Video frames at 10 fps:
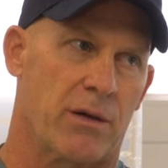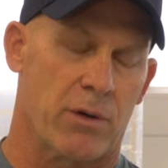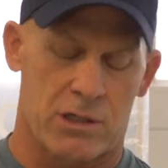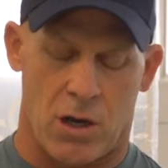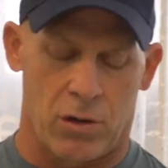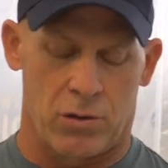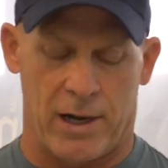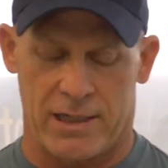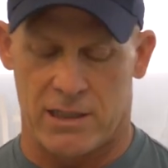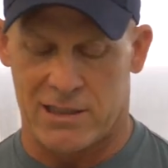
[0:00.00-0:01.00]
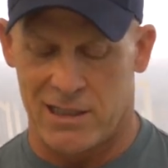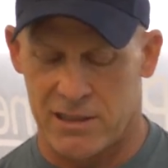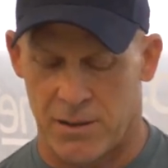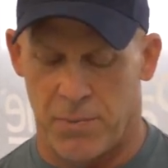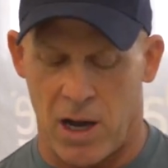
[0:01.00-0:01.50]
than there was OdorX, and it
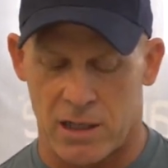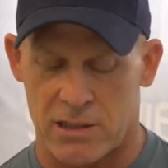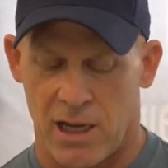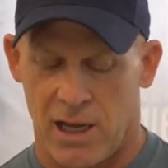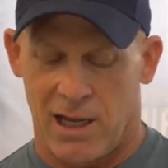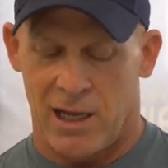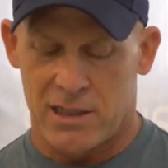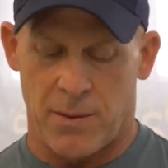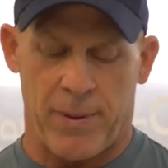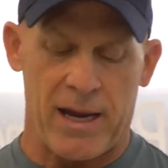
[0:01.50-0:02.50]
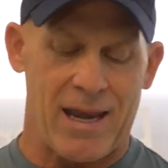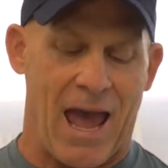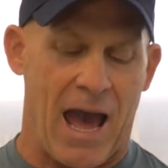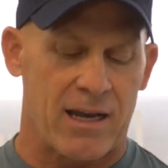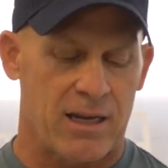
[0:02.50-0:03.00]
says Kabosh is a paint
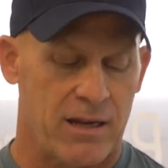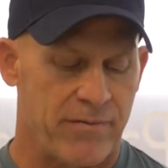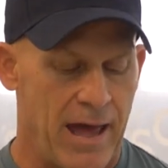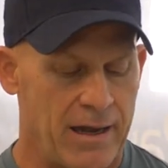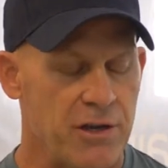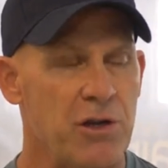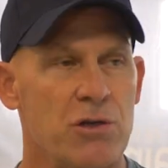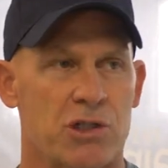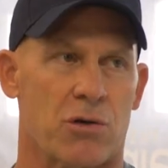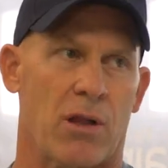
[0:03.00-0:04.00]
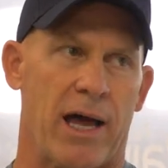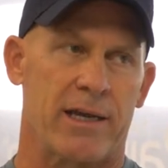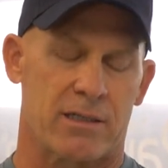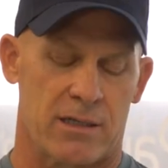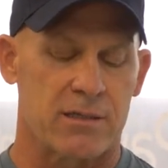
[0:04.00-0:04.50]
additive that
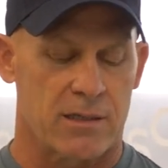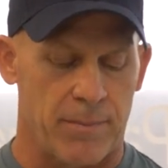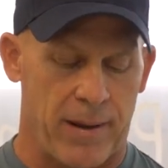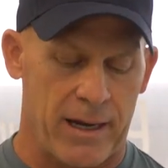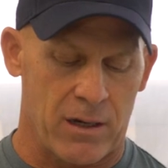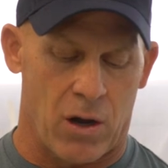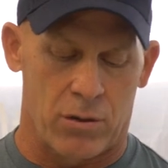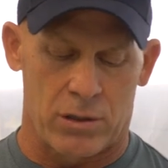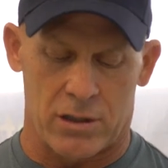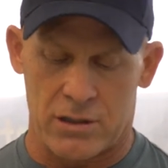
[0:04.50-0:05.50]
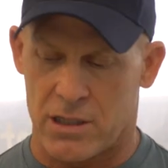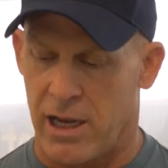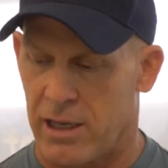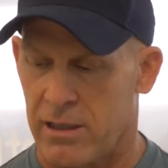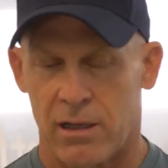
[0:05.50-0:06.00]
neutralizes the paint odors,
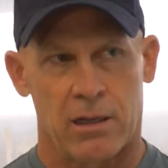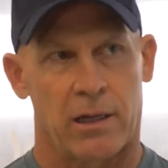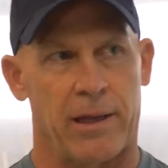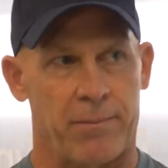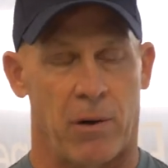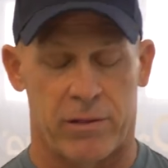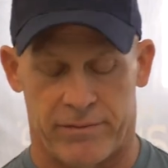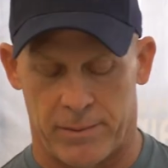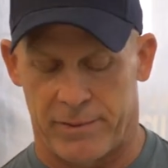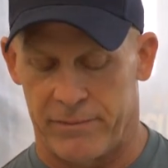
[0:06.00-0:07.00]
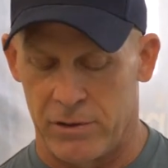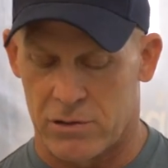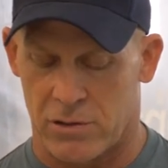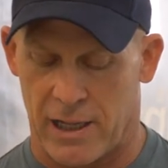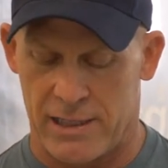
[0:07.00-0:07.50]
and I think both of them have
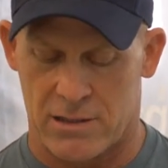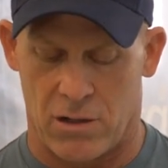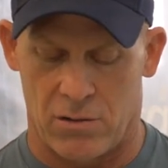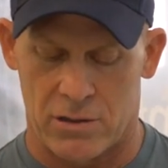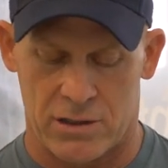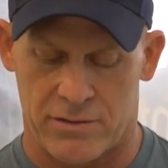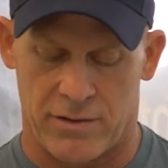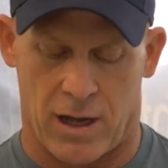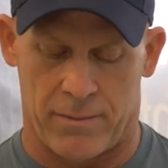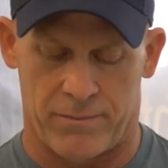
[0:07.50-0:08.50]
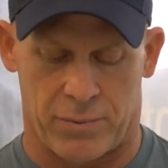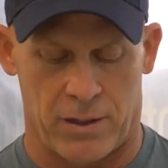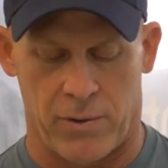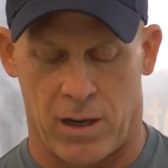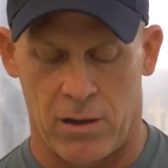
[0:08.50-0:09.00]
neutralized the odors
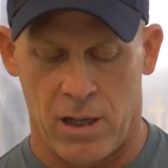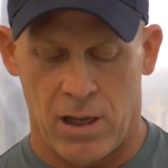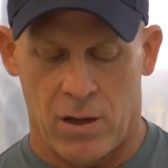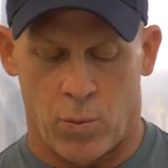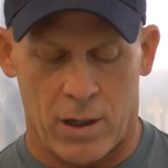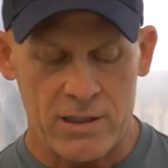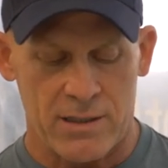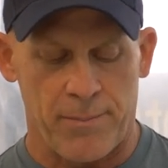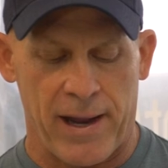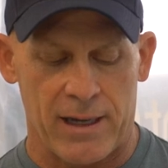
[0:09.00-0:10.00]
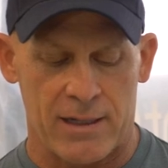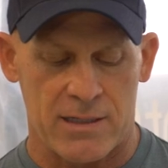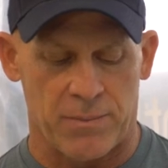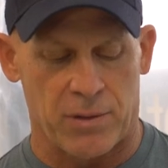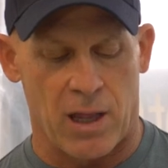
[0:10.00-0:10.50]
pretty well. Once the paint
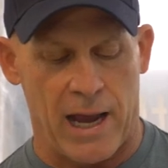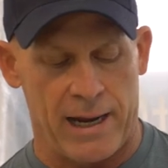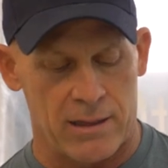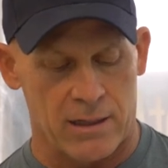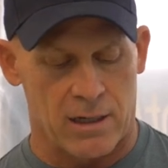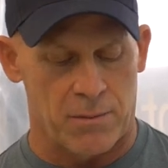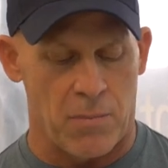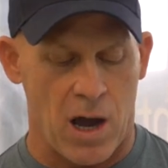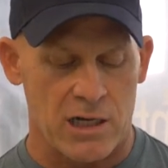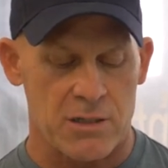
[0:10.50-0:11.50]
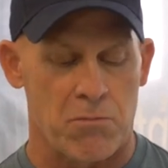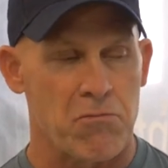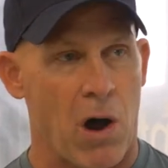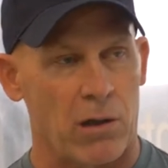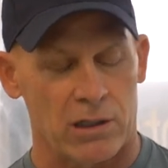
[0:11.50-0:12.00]
is applied, the Kabosh
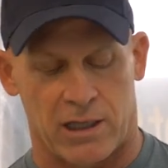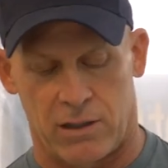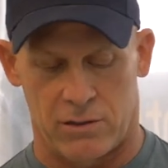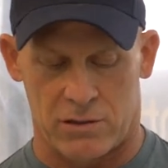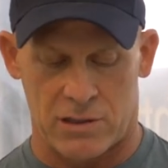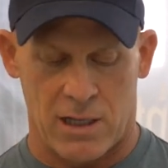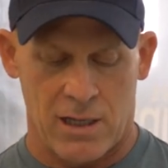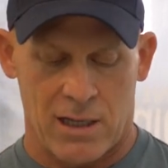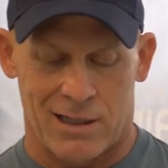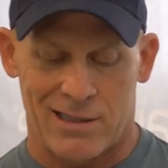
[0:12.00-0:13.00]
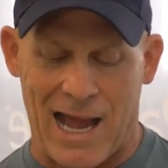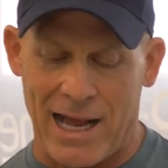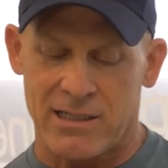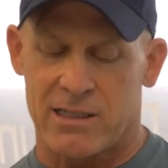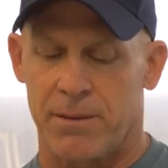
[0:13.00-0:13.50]
molecules
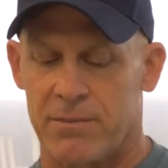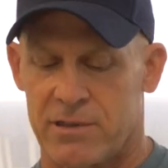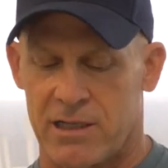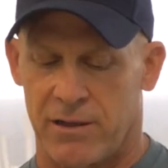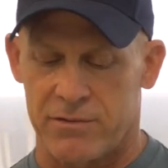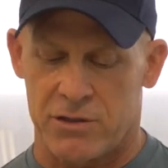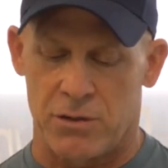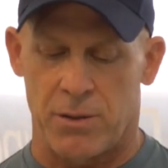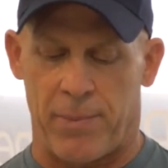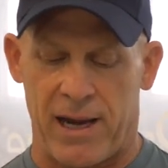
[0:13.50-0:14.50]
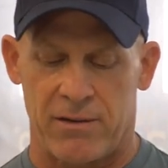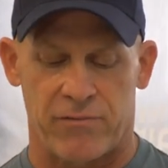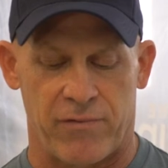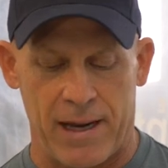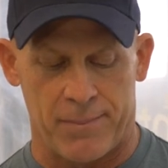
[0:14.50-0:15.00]
attach themselves to the
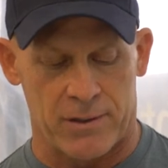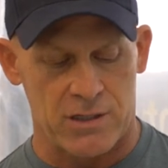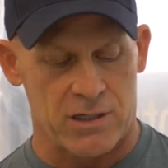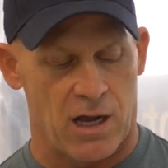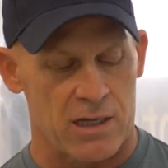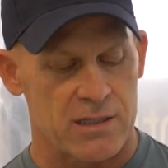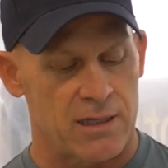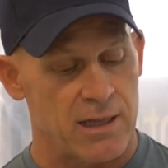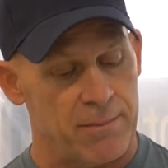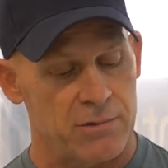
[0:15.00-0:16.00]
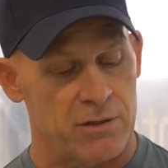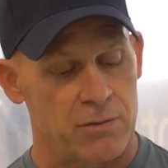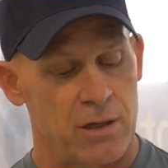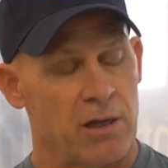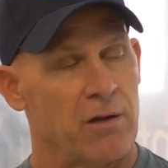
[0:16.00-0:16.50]
paint vapors, causing them to